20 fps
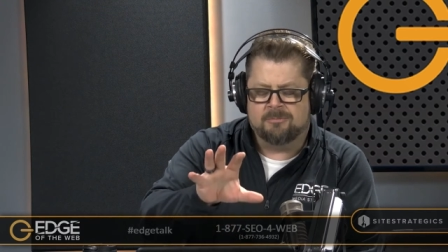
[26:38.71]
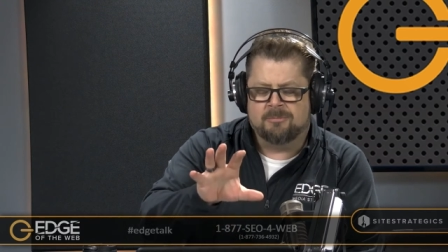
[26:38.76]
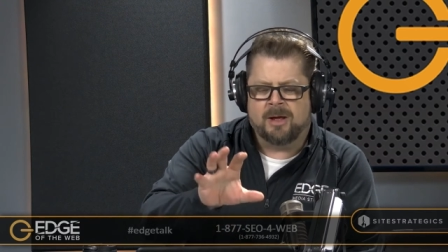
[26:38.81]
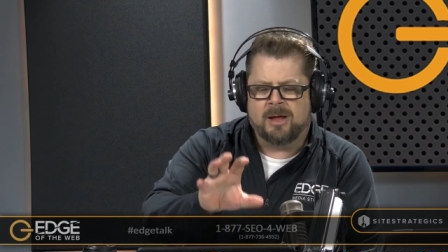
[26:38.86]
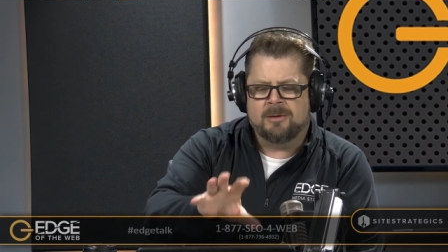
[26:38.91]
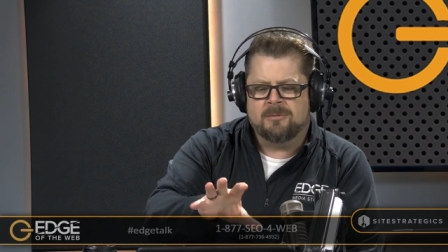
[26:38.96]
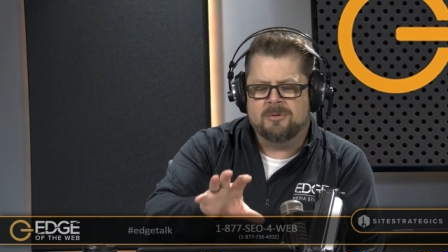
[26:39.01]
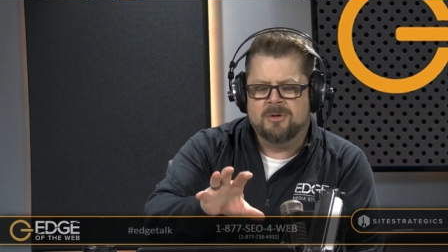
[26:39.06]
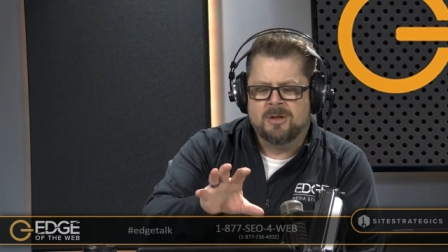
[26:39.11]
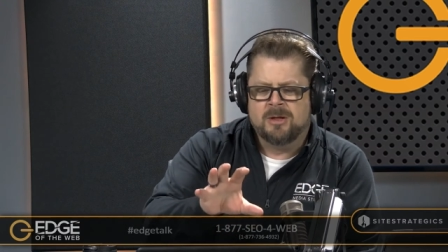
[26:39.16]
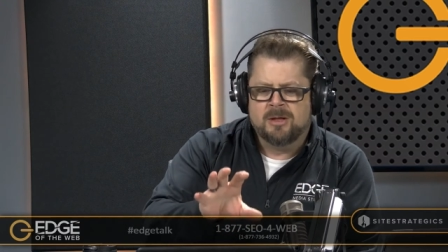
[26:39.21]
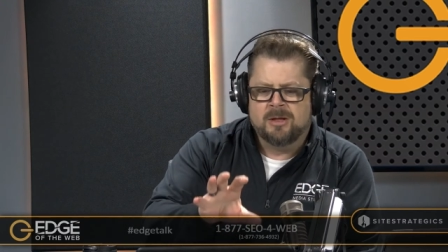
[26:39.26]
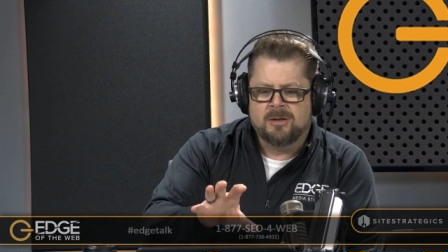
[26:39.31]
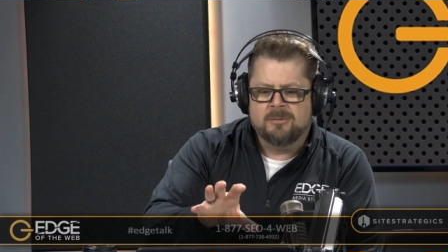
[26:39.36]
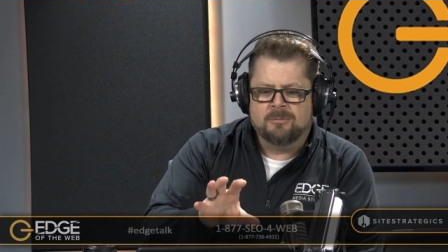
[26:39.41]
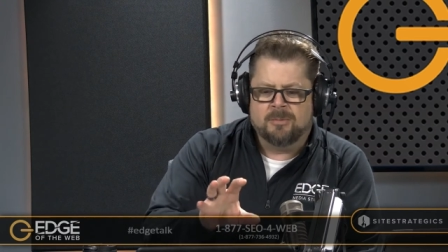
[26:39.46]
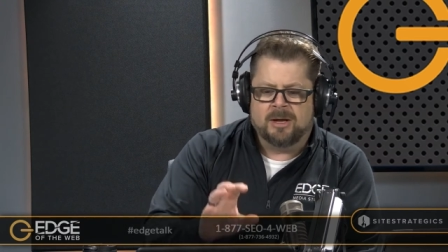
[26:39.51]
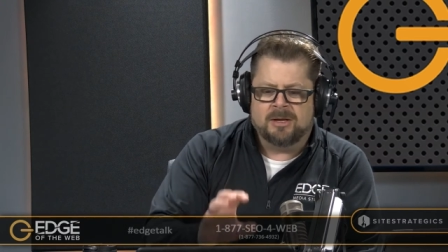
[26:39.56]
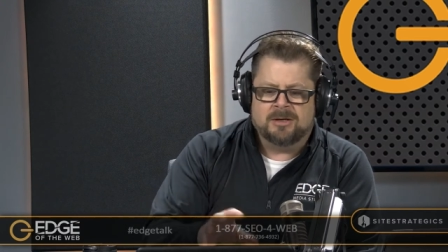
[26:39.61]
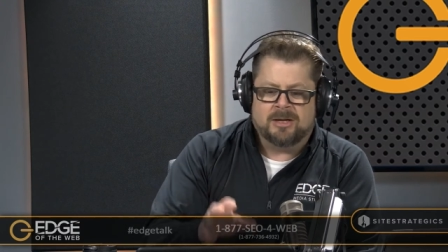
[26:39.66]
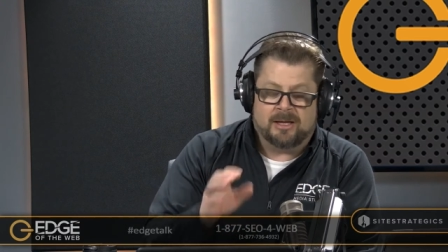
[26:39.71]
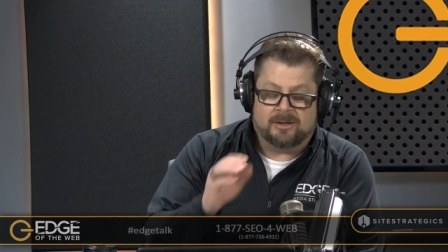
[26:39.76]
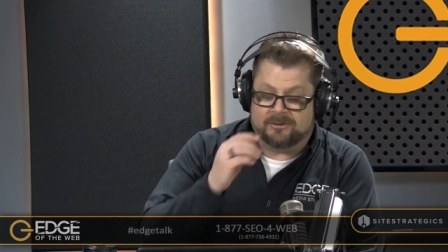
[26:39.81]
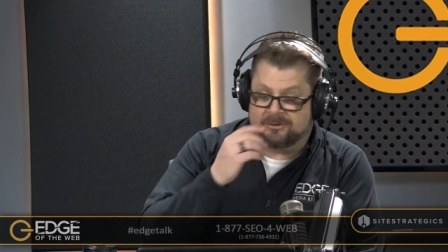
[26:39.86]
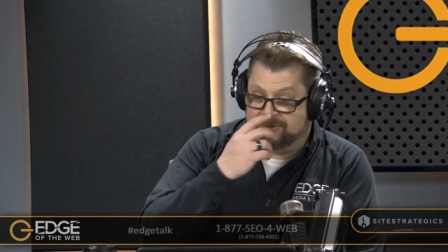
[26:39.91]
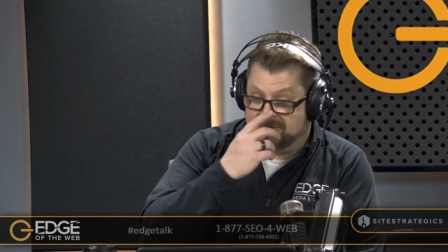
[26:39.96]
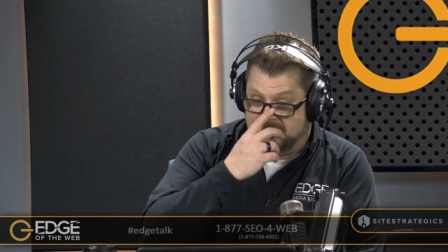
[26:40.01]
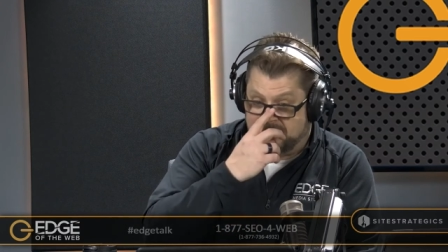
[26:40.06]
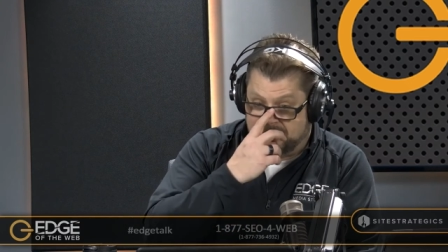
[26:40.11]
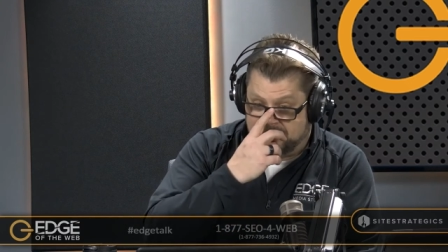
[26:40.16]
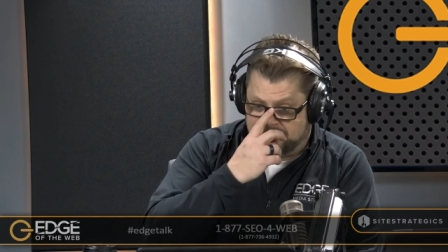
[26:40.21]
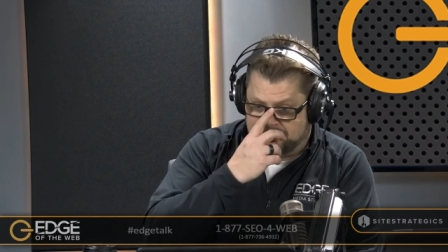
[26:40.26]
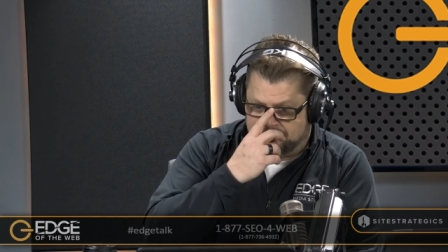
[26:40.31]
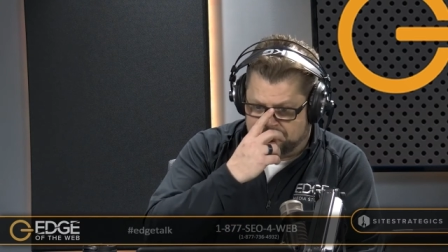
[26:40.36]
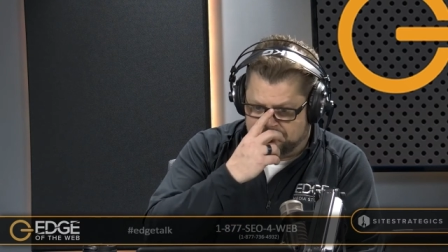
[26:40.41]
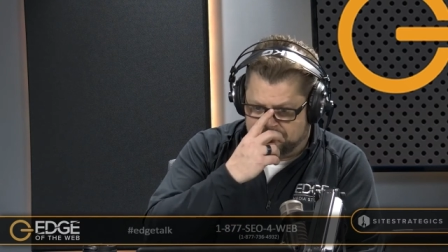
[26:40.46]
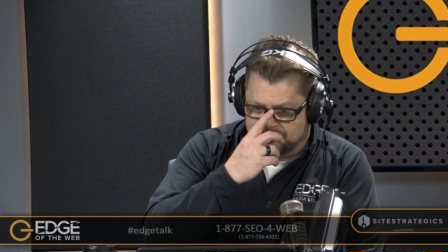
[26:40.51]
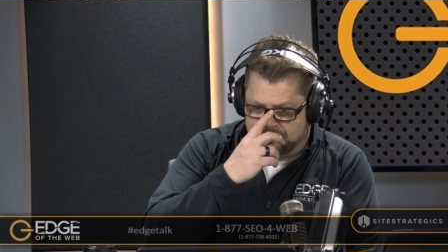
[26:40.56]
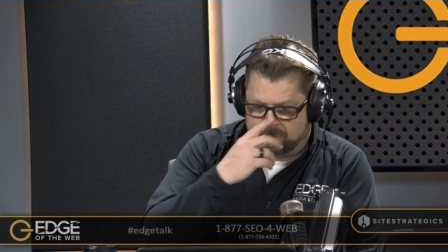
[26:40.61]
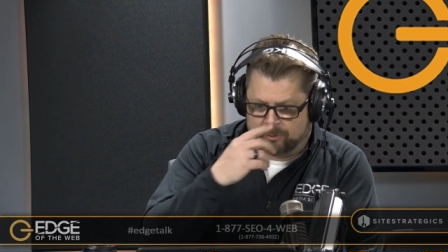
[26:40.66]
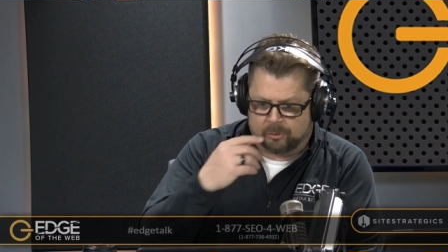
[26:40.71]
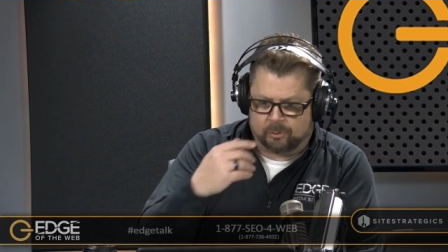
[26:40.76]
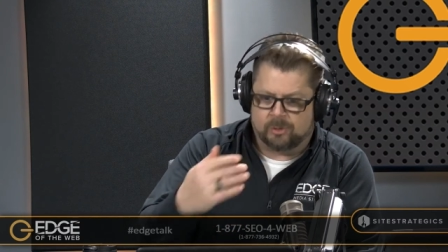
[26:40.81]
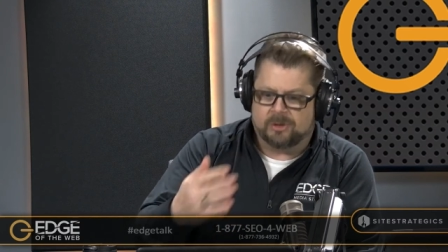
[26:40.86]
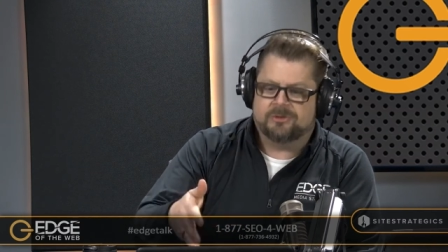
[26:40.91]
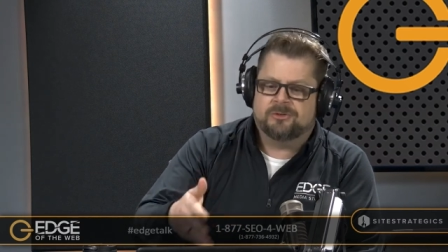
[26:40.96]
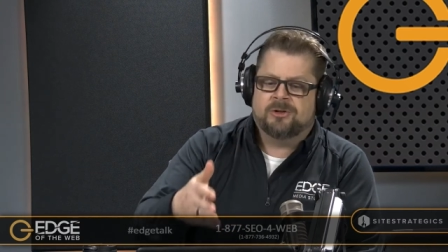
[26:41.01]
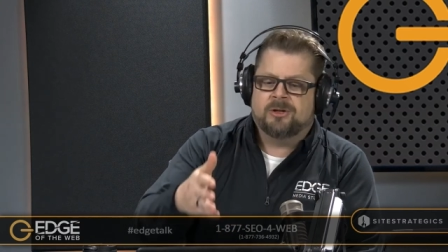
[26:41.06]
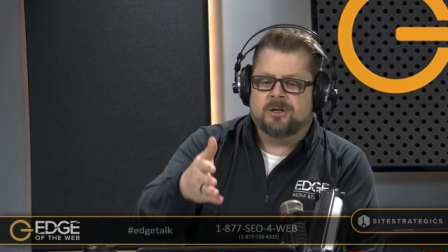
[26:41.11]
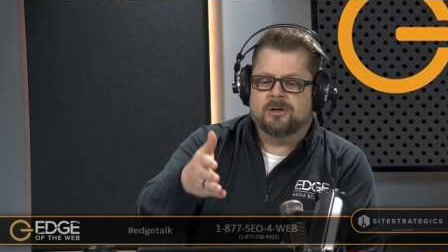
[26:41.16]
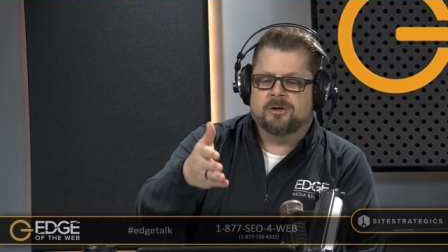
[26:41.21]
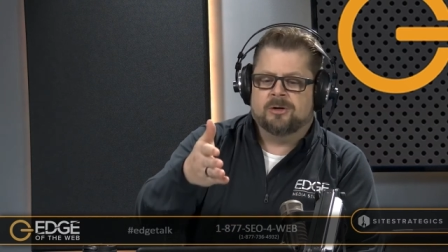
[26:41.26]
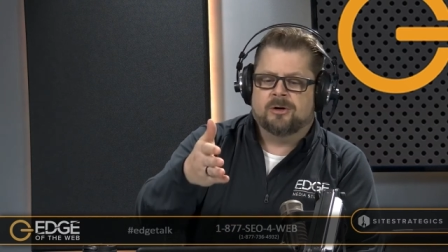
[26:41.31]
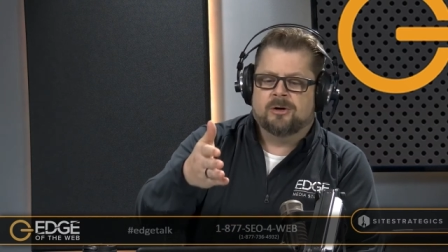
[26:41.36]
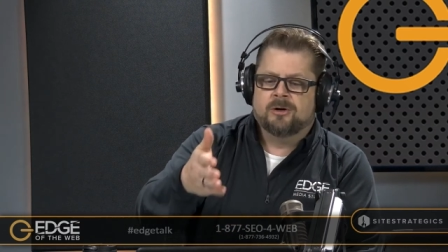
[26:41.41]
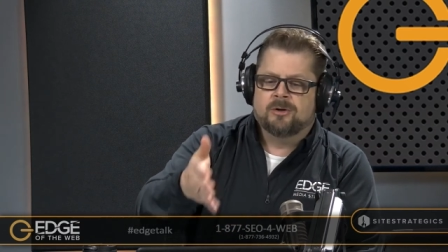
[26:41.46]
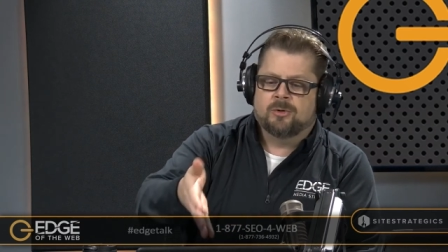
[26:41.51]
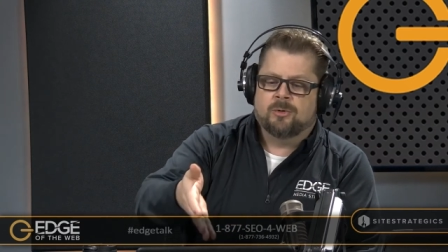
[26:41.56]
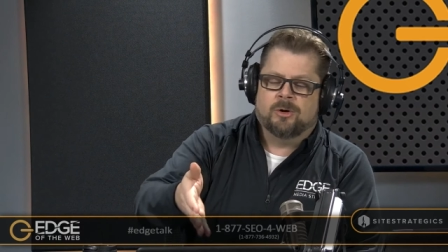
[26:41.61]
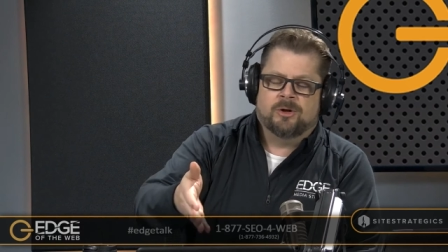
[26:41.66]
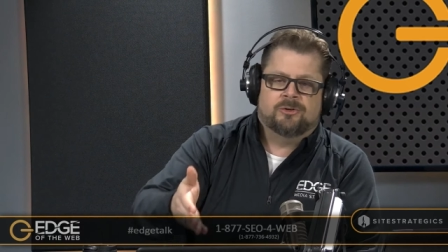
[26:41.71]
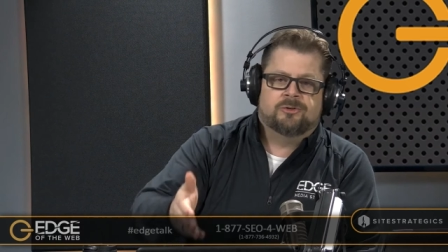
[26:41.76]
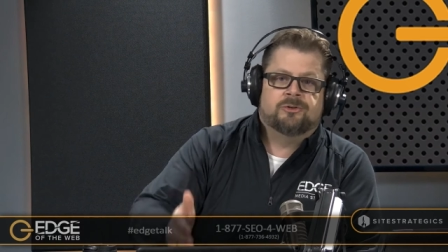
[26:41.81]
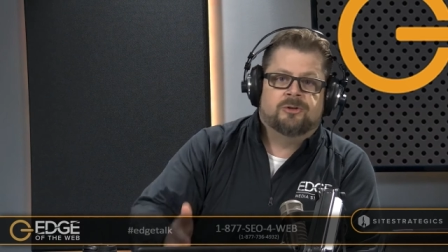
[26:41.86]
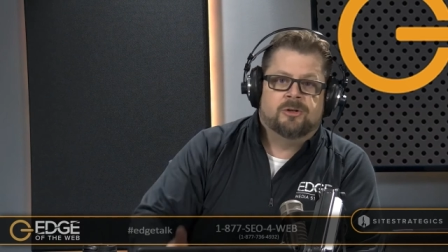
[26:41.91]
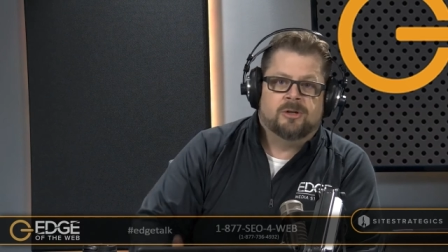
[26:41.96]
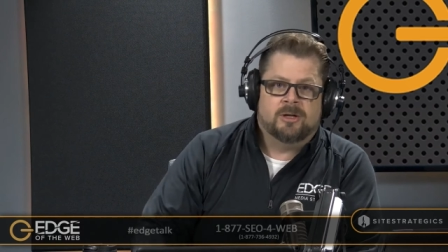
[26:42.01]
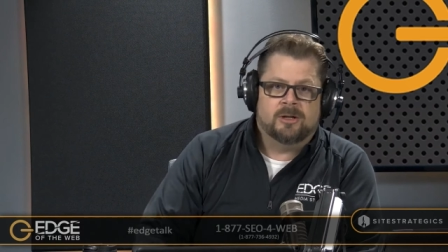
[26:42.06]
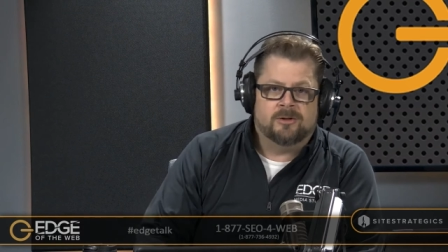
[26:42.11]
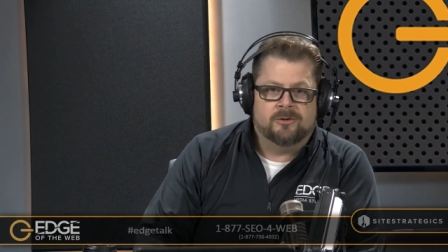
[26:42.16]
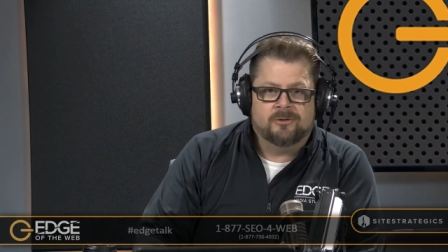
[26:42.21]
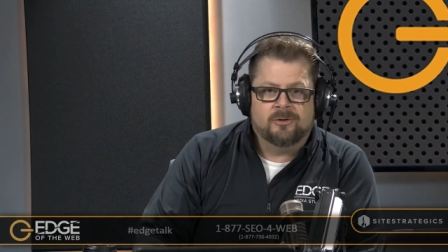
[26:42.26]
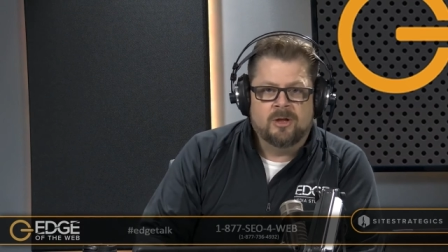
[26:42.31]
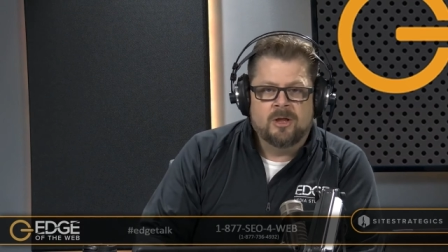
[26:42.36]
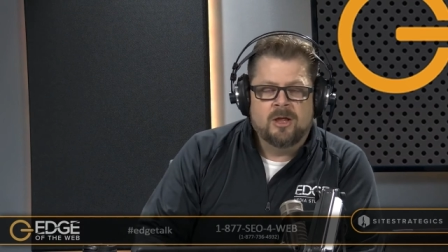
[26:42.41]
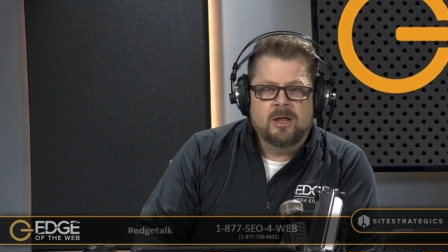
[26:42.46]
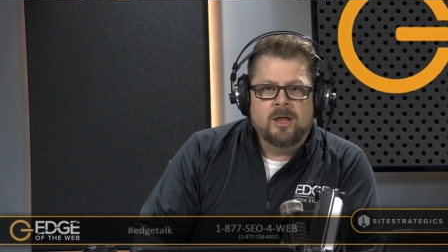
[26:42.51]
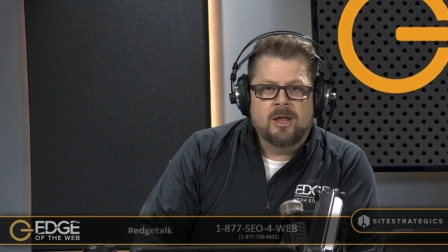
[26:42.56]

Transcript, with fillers: My my next and more riskier question is